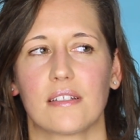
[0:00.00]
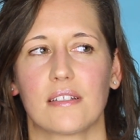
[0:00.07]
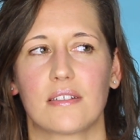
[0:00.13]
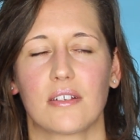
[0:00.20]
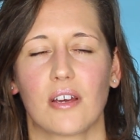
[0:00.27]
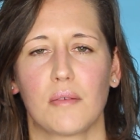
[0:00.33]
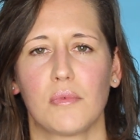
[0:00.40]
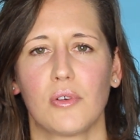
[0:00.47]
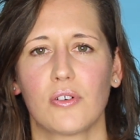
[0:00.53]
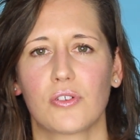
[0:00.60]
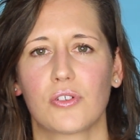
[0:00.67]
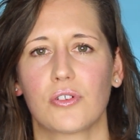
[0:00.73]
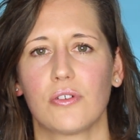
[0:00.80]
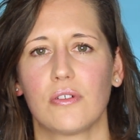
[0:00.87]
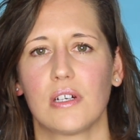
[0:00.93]
So I'm
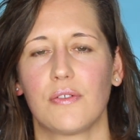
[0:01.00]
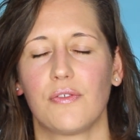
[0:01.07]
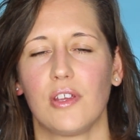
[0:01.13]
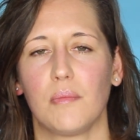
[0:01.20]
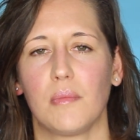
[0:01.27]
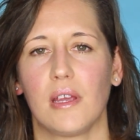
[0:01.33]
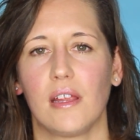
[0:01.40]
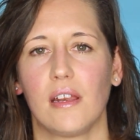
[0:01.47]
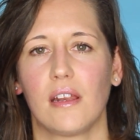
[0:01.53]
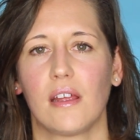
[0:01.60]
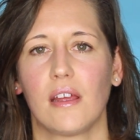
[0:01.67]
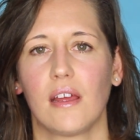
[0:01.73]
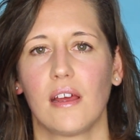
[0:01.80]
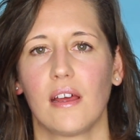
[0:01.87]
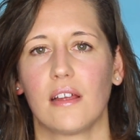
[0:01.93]
not sure if you
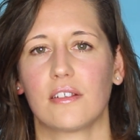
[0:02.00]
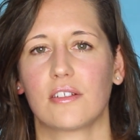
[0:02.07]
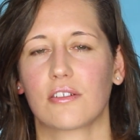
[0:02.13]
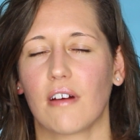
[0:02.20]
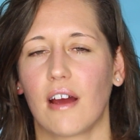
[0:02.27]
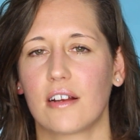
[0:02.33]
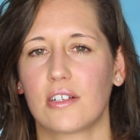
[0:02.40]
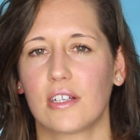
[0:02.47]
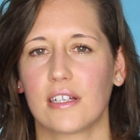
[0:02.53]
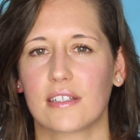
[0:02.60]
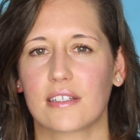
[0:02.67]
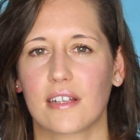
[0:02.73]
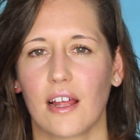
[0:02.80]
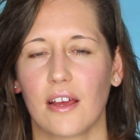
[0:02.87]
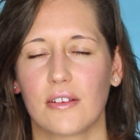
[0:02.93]
mean scratching a
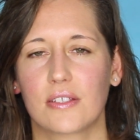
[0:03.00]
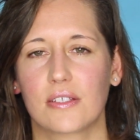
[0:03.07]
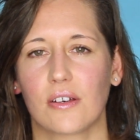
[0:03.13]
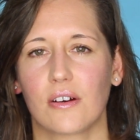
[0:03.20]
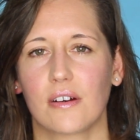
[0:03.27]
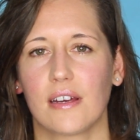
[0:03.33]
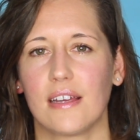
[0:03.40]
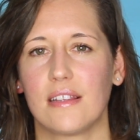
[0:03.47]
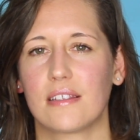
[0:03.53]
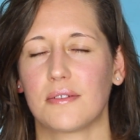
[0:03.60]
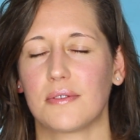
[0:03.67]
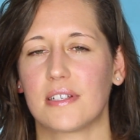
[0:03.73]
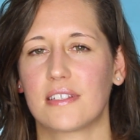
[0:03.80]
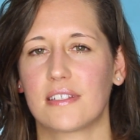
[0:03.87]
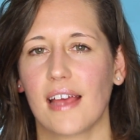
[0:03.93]
slow song
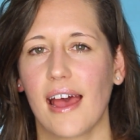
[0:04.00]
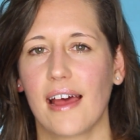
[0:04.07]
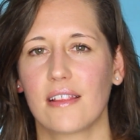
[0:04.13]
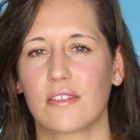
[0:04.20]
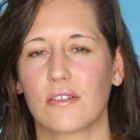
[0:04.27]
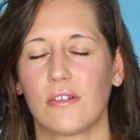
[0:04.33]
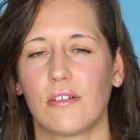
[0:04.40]
into a set,